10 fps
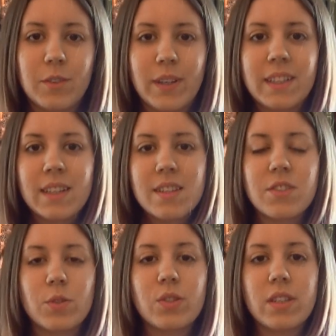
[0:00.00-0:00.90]
everyone.
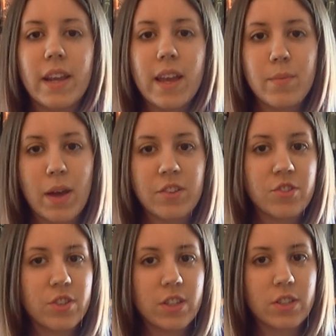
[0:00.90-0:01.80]
So today I'm
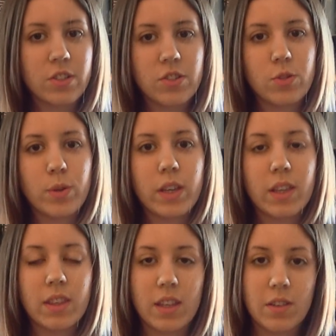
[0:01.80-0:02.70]
actually
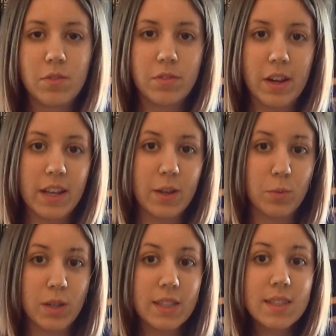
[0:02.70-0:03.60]
doing the Friday
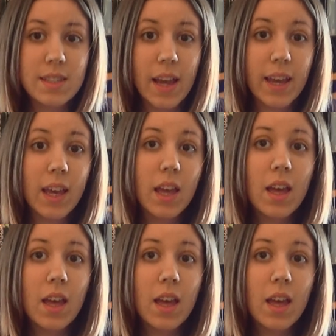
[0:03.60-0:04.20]
Reads tag.